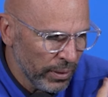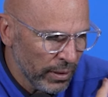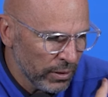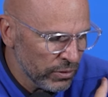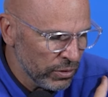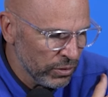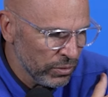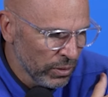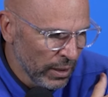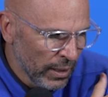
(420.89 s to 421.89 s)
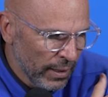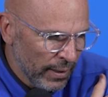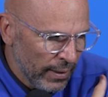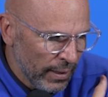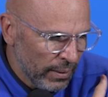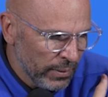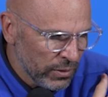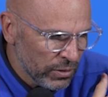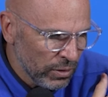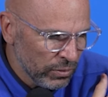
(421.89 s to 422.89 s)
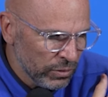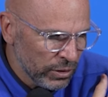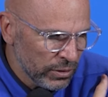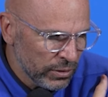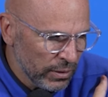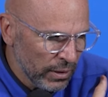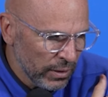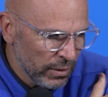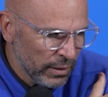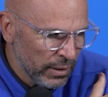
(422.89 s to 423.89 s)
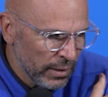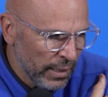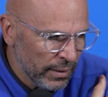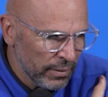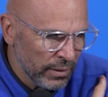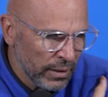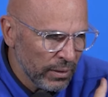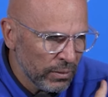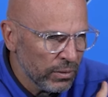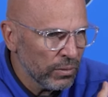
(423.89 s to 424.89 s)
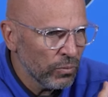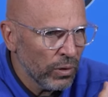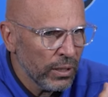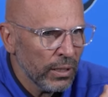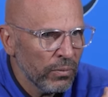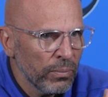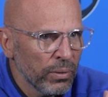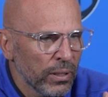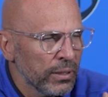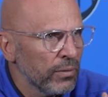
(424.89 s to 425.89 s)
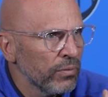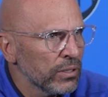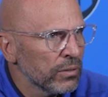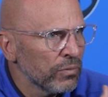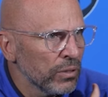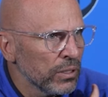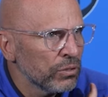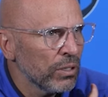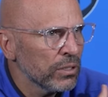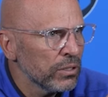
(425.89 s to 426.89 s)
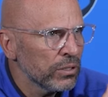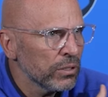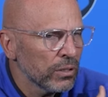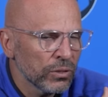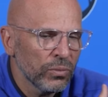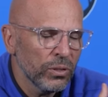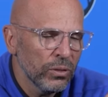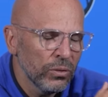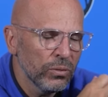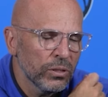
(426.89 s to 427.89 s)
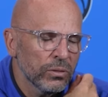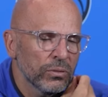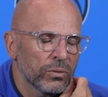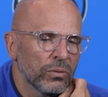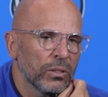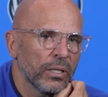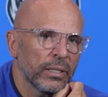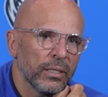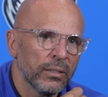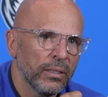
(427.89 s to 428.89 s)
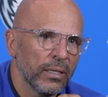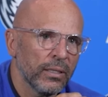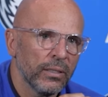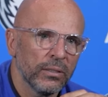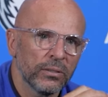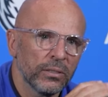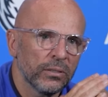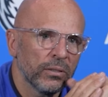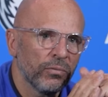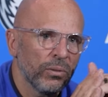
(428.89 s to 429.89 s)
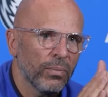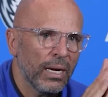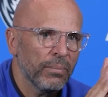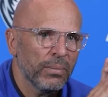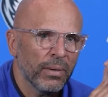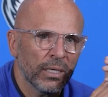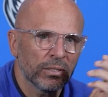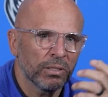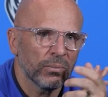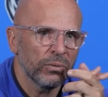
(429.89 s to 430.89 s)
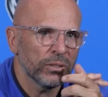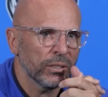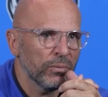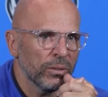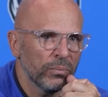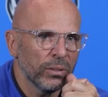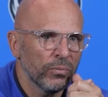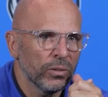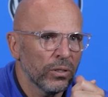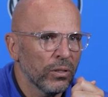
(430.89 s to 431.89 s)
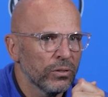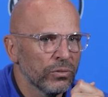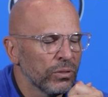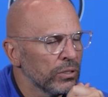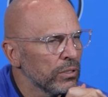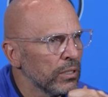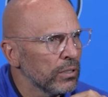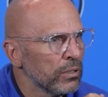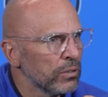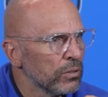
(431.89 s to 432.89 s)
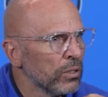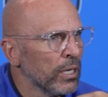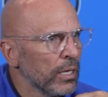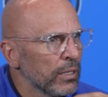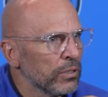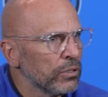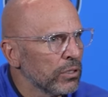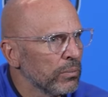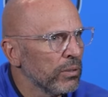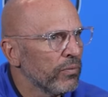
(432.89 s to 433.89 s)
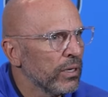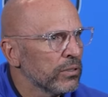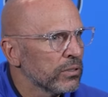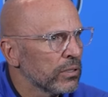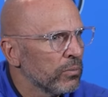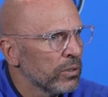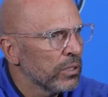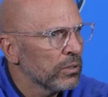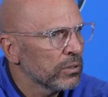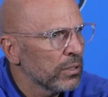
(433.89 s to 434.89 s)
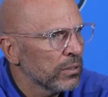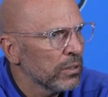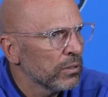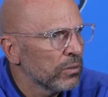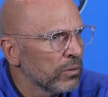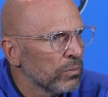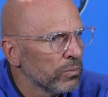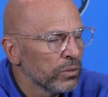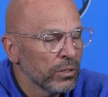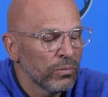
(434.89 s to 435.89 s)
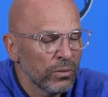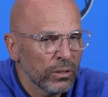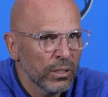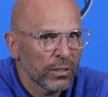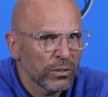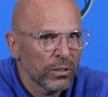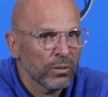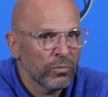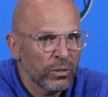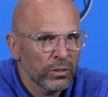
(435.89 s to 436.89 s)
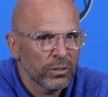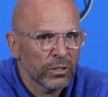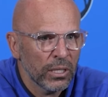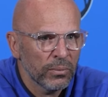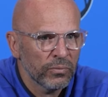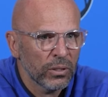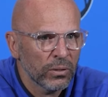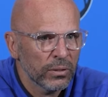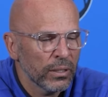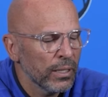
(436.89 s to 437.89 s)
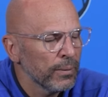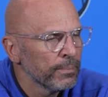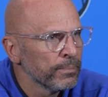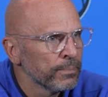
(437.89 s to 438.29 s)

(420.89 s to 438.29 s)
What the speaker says: Barrett, too. And so just looking at the way that we played defensively, transition, because we knew this was sort of like Indiana in the sense that we might be matched up with someone, but with all the switching that they do, that you can be facing someone else. And I thought the group did a really good job of talking that out.